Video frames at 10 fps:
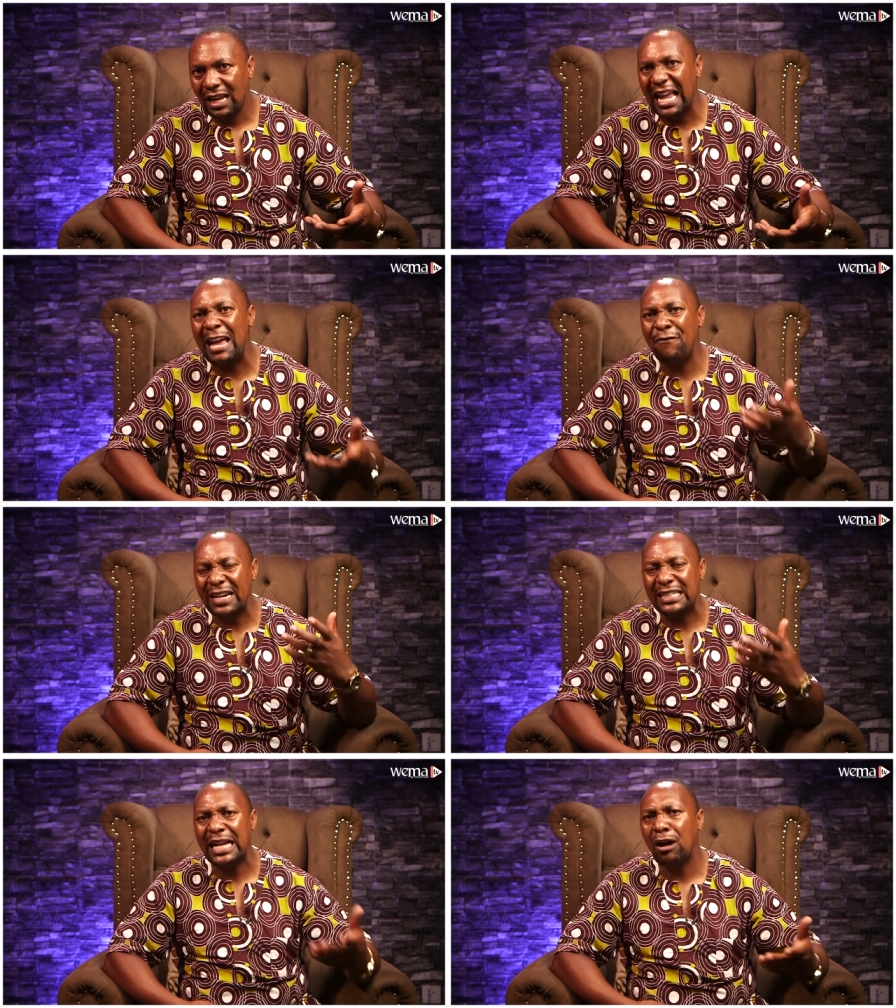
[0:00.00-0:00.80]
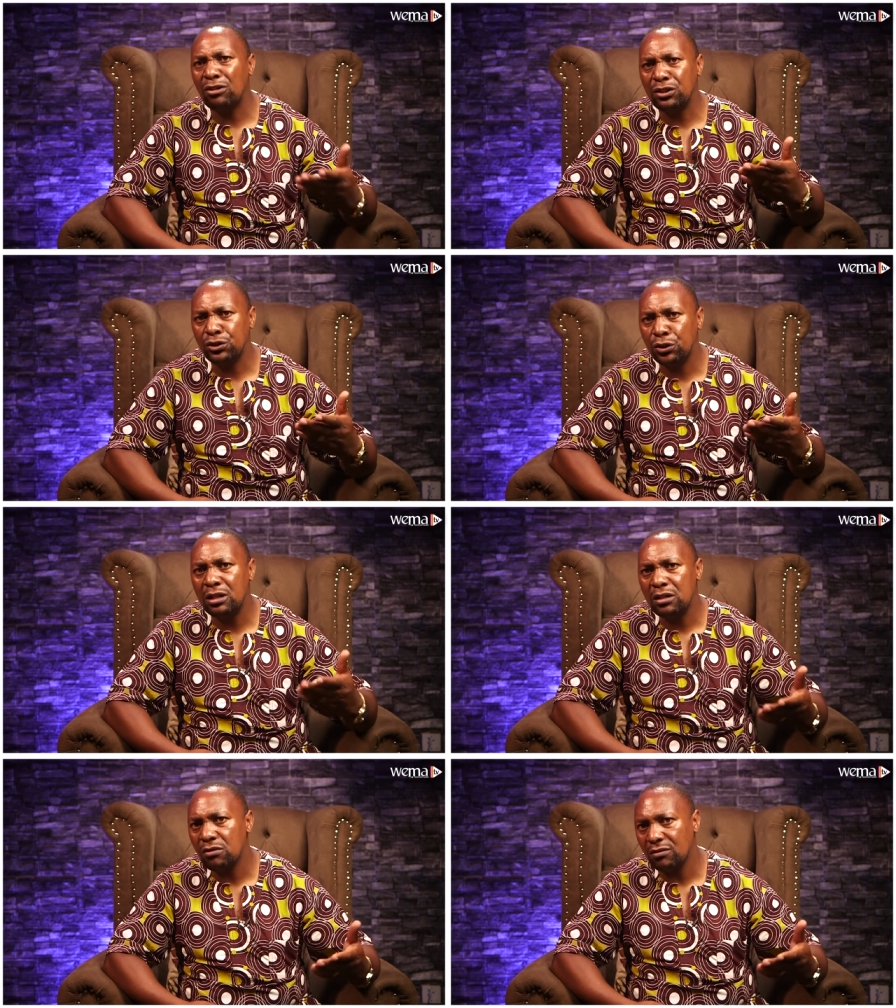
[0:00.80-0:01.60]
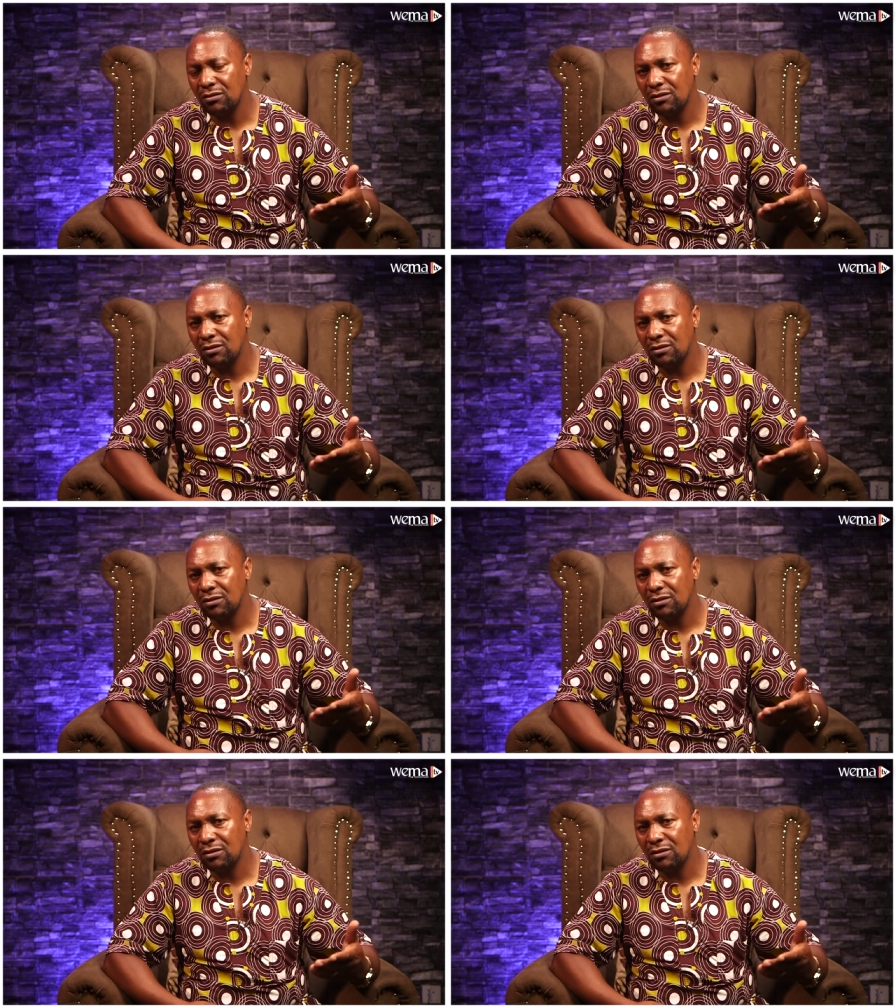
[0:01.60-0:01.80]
Every child should know